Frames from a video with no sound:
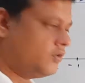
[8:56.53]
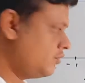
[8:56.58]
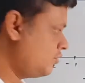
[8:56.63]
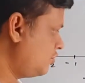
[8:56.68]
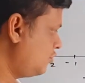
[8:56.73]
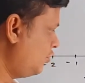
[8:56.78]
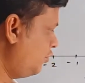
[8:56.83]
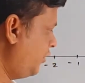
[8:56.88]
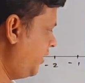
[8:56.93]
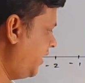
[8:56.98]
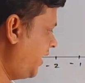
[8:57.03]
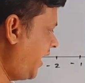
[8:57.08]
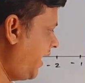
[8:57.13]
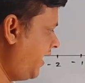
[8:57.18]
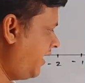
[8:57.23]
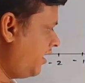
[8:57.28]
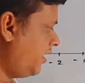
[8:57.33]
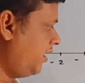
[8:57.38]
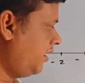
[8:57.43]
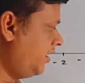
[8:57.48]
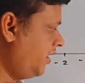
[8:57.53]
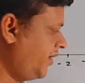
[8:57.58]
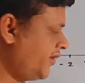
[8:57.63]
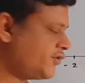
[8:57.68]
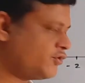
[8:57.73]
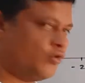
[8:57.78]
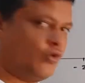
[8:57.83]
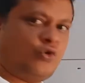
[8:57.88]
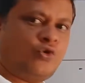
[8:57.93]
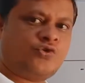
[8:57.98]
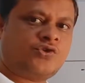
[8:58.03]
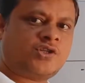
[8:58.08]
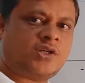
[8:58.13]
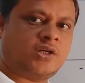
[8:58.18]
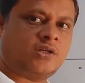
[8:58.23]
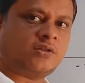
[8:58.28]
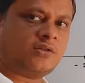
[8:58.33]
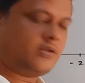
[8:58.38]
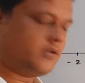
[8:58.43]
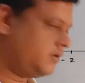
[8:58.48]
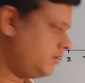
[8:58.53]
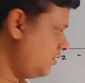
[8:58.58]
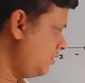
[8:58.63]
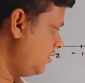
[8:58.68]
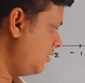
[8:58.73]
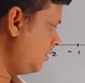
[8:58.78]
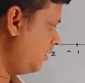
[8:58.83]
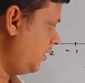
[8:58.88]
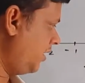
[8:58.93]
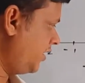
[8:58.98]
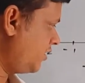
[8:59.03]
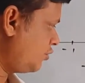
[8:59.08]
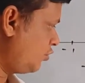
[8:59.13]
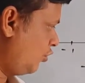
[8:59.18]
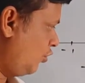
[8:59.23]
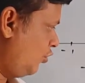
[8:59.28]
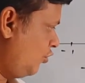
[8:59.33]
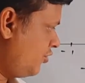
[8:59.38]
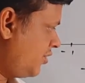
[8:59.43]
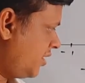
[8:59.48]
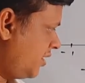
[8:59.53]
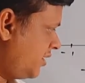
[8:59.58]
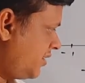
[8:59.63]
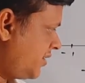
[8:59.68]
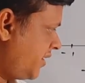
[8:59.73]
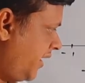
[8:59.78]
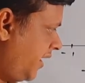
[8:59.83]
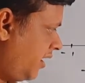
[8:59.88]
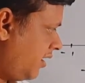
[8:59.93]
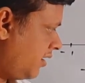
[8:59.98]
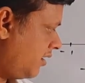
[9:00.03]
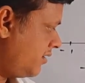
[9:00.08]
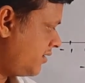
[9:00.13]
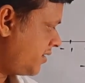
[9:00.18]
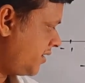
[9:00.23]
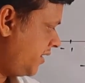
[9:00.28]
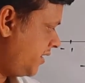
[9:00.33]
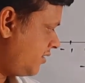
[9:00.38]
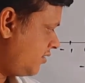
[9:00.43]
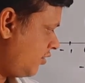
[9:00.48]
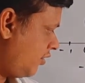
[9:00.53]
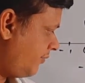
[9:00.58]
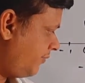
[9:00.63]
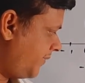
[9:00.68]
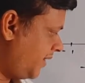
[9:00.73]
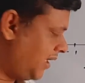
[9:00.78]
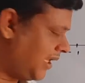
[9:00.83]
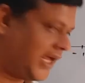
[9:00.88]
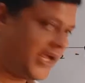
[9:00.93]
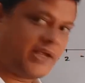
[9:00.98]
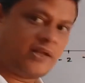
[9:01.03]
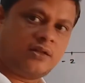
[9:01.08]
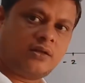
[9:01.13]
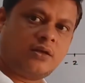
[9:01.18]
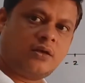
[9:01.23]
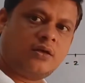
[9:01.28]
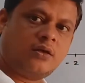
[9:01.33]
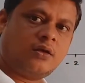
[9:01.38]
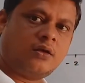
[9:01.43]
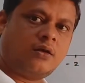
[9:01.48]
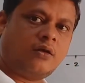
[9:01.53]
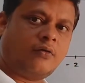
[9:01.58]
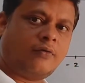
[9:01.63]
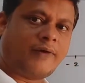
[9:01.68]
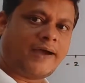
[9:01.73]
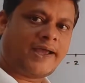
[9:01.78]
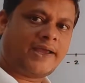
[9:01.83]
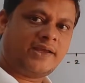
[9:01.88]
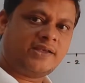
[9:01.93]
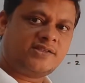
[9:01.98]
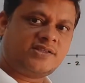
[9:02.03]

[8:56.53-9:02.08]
So we write in the solution set consists of the line y is